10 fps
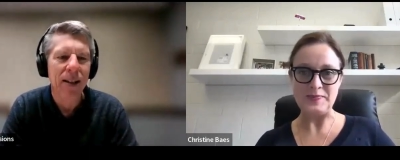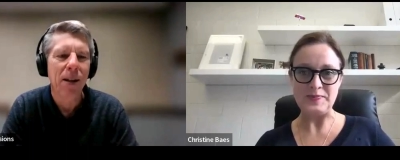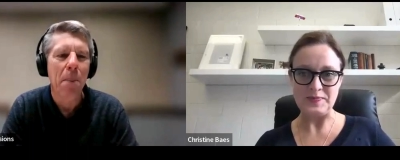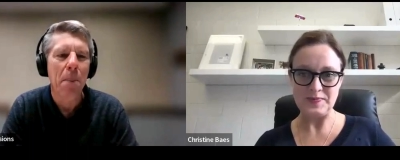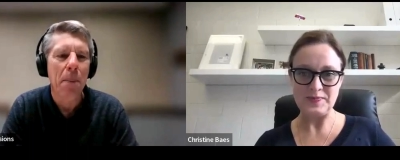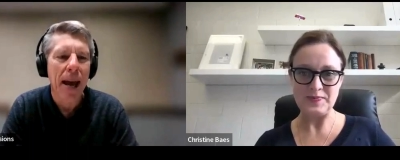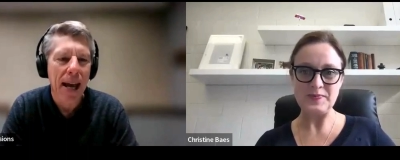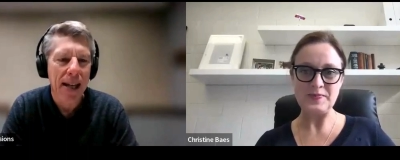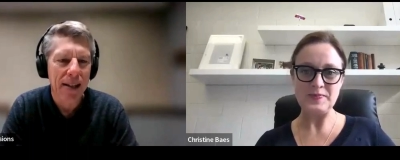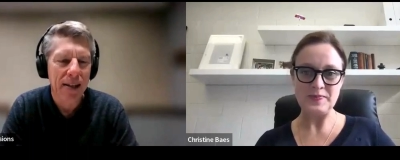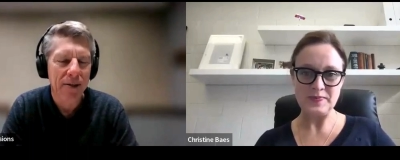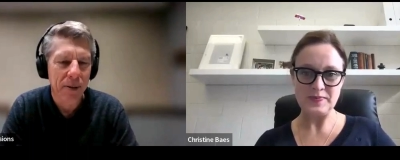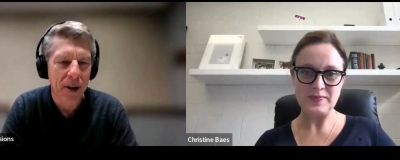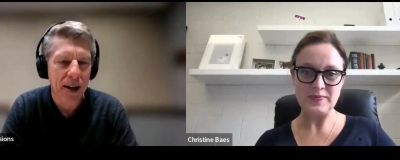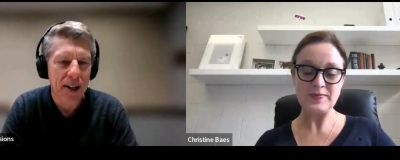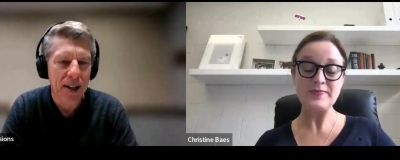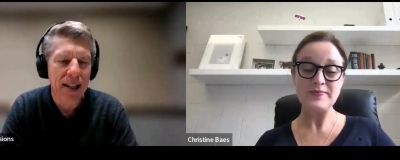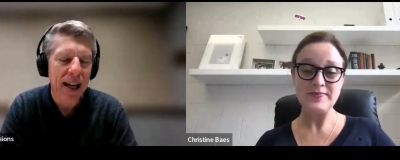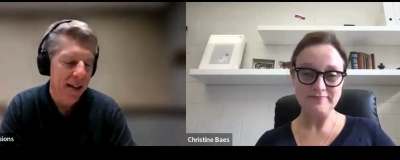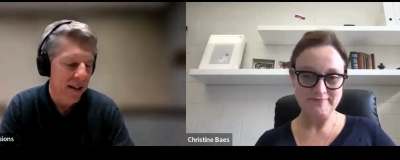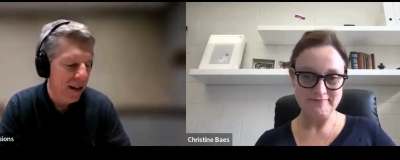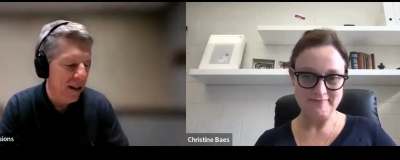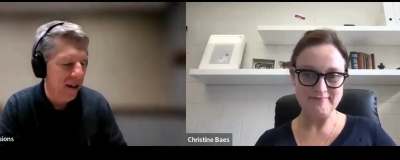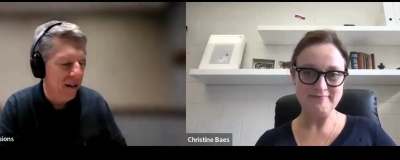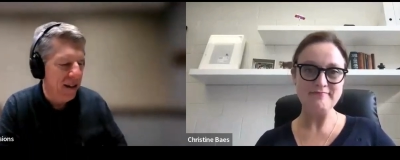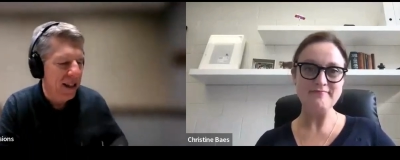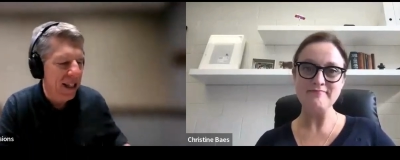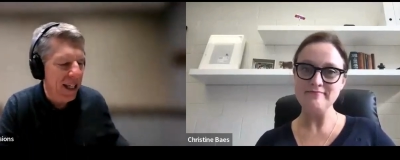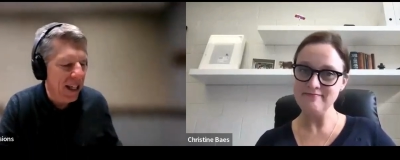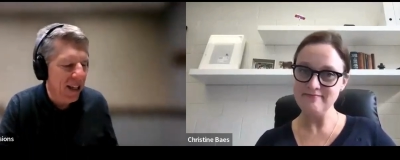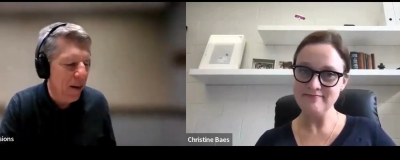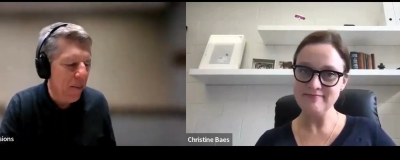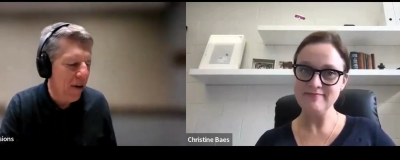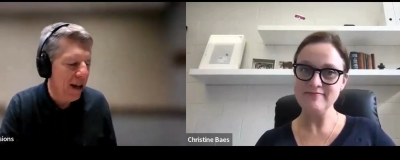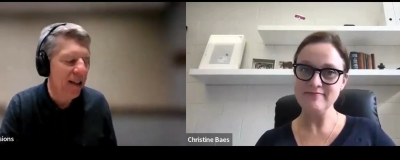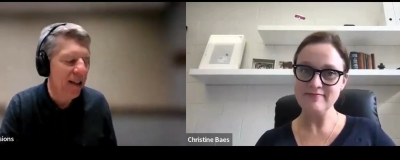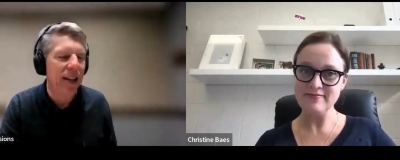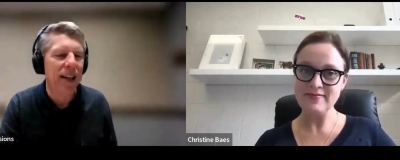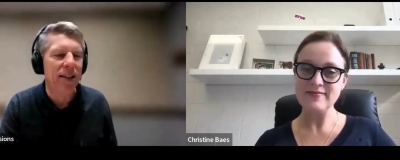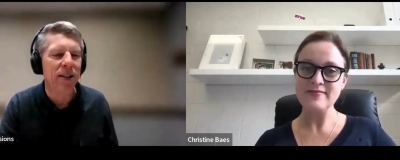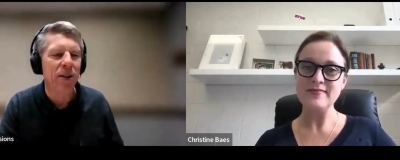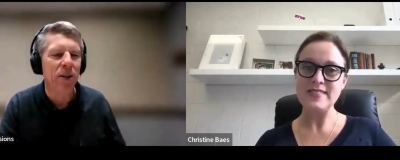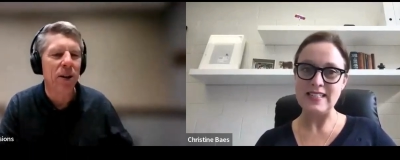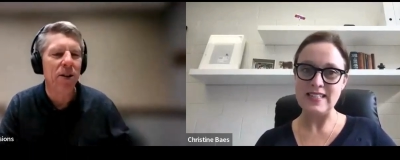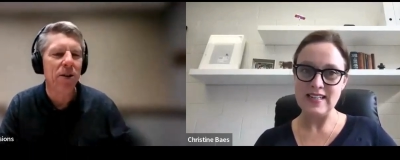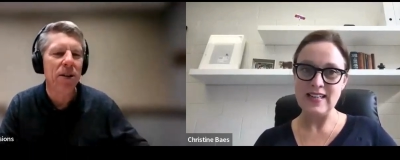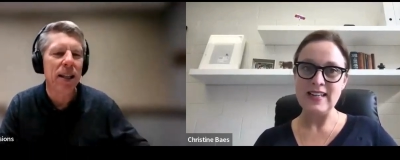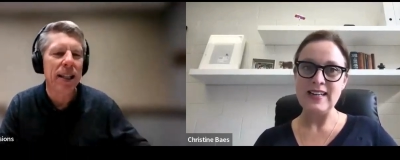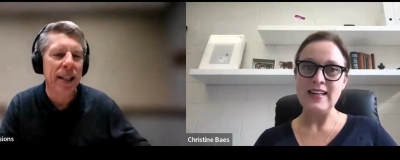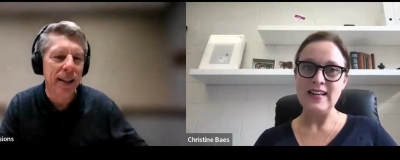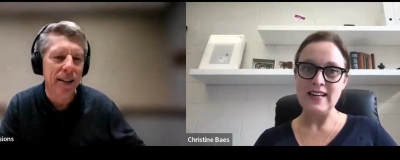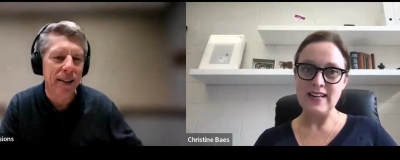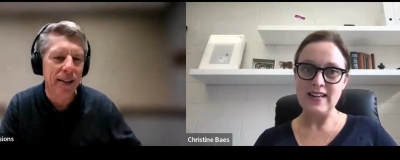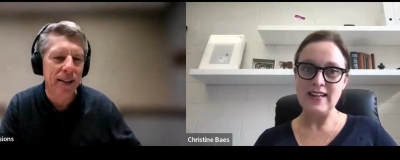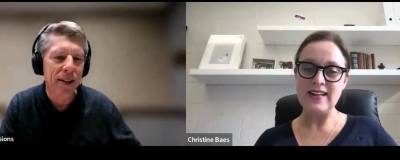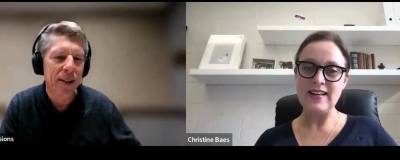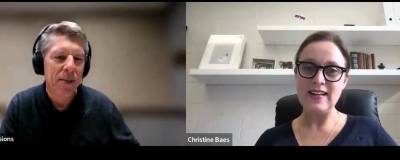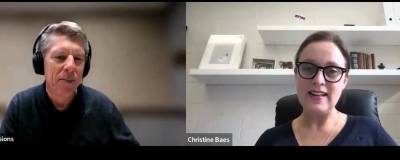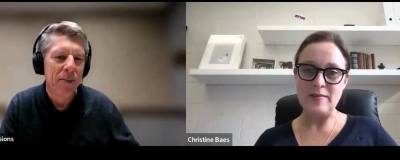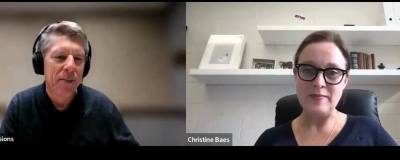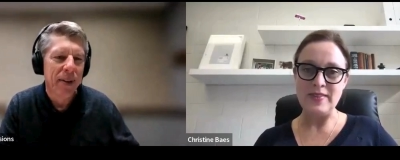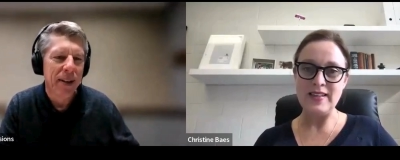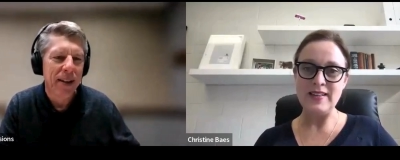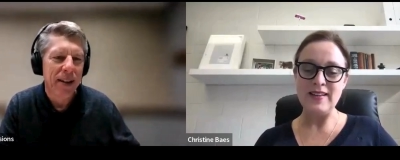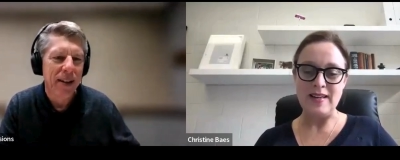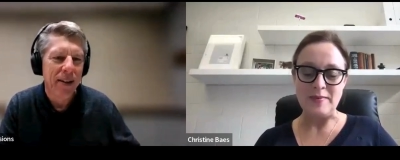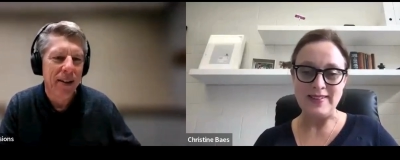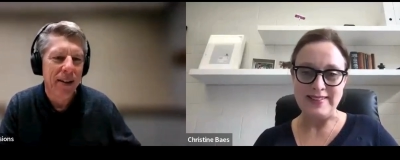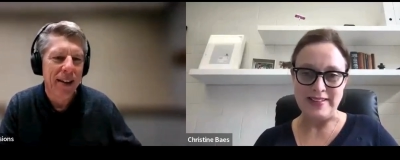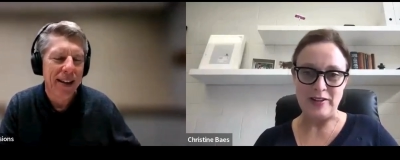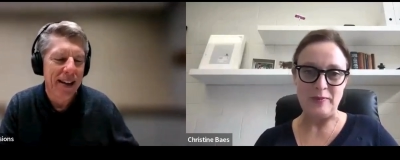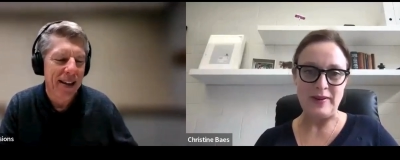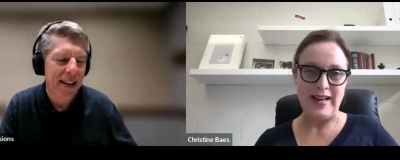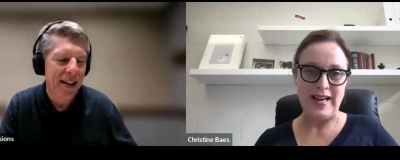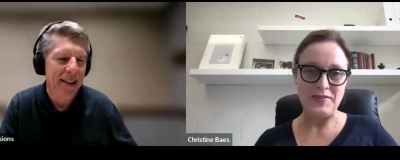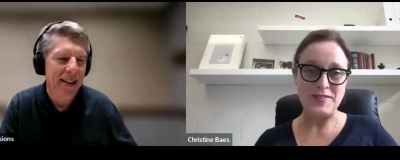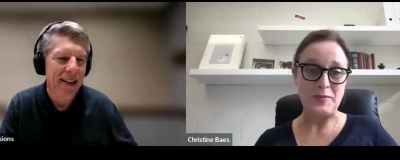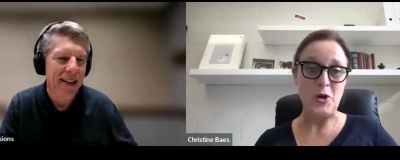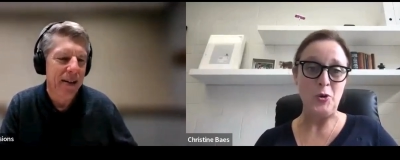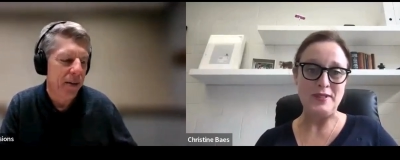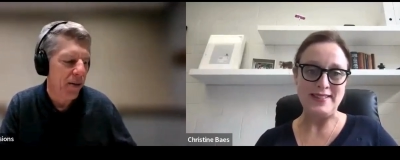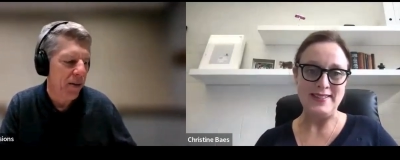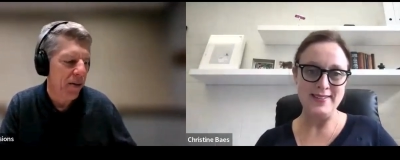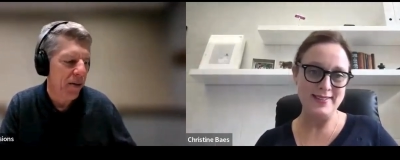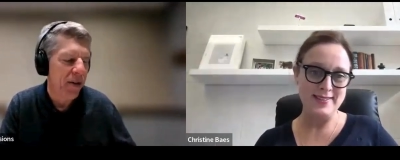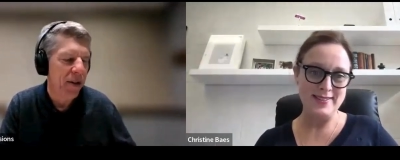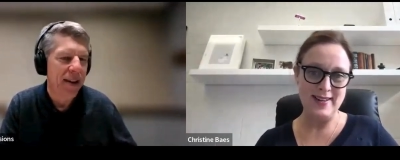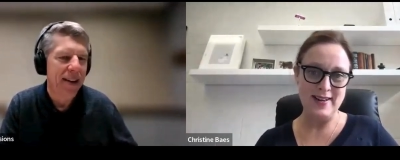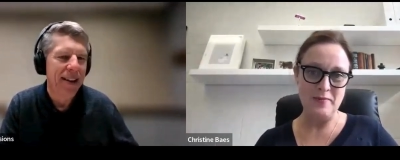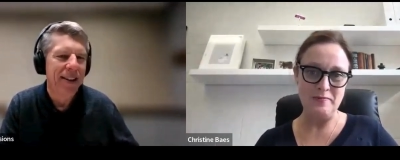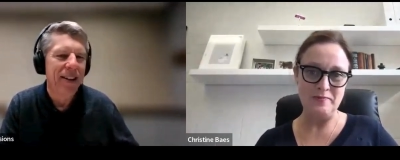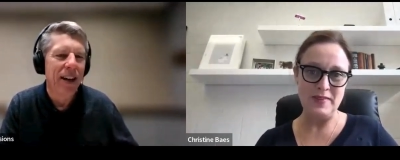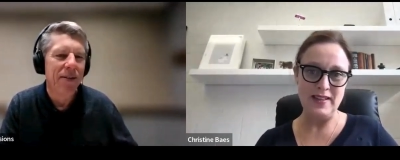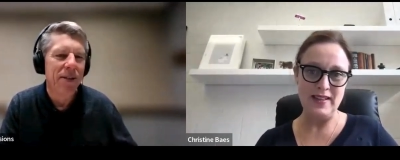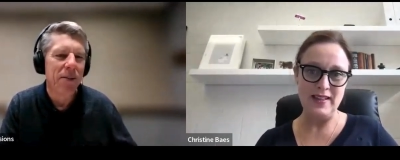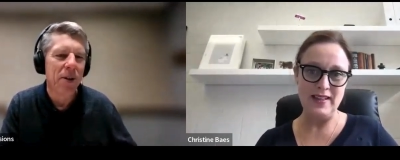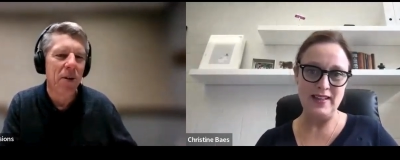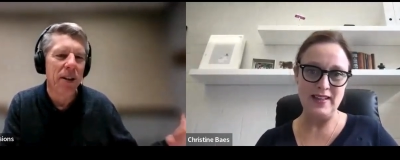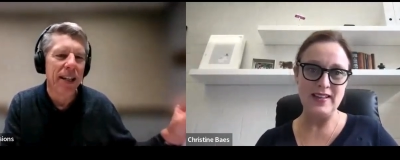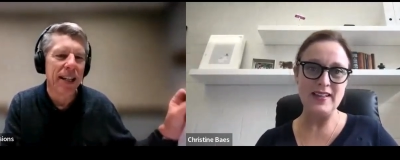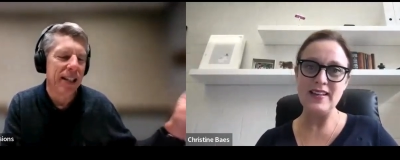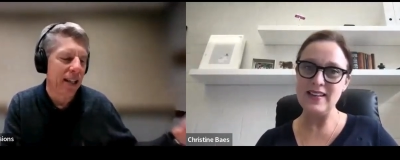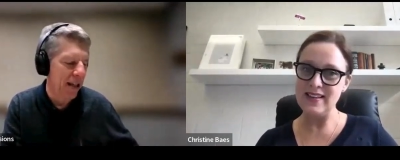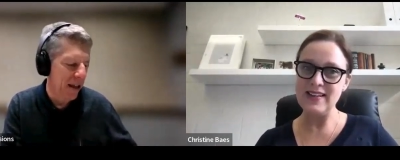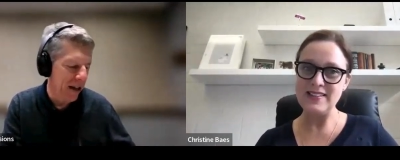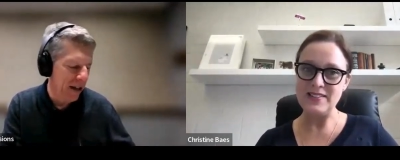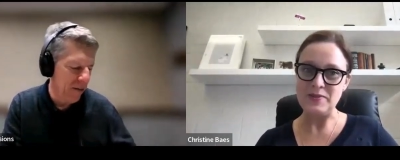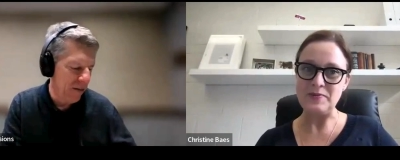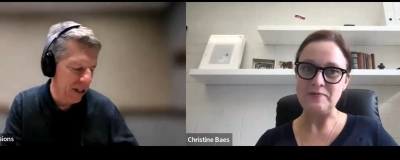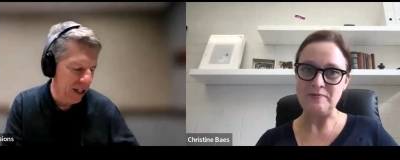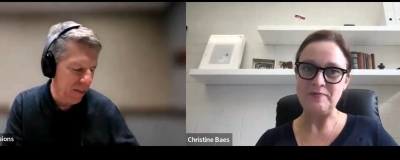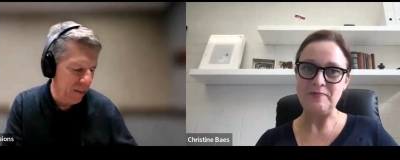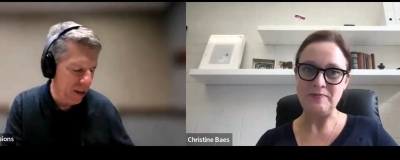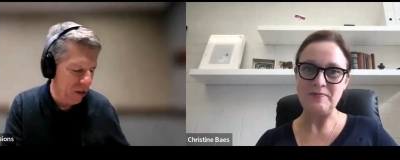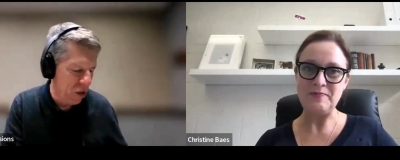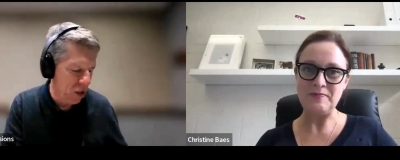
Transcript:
Speaker 1: is a massive project. I think you're leading the project, or are you the leader?
Speaker 2: I'm the I'm the leader, but I have some co-leads. Um, you have
Speaker 1: some co-leads, and I, i we're going to give them a little